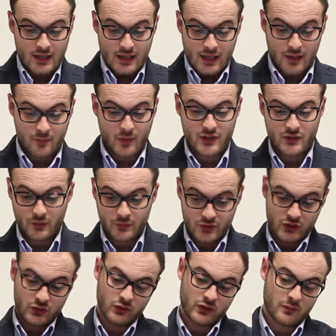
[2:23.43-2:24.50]
And by
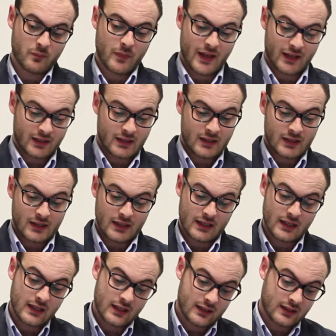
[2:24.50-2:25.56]
substituting back
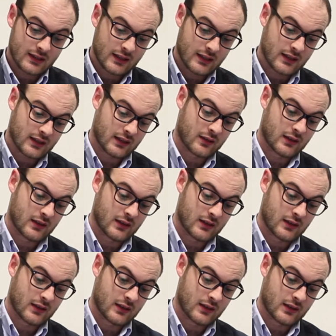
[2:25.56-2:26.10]
in the